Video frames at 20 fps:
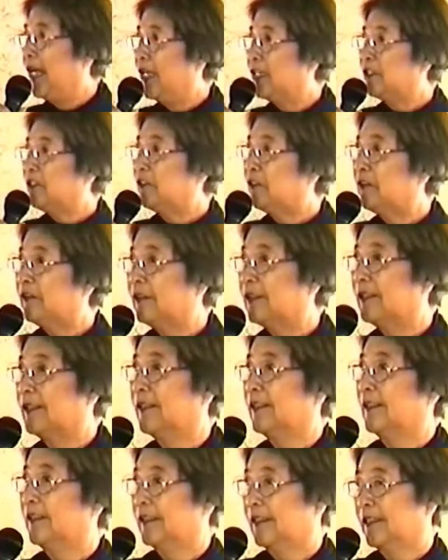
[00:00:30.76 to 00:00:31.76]

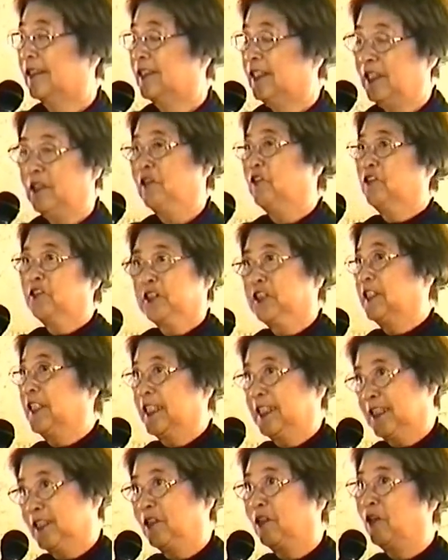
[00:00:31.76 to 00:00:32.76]
And, you know, of course,
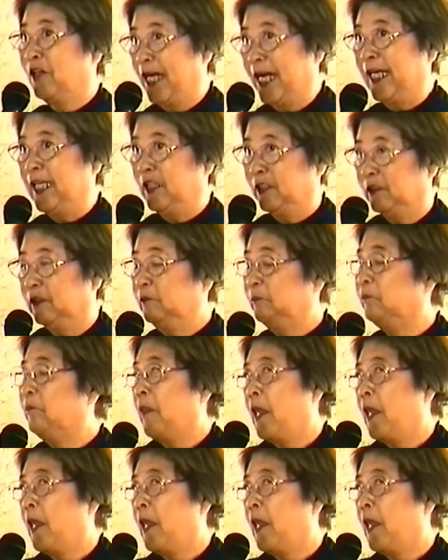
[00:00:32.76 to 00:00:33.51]
that's Ohio.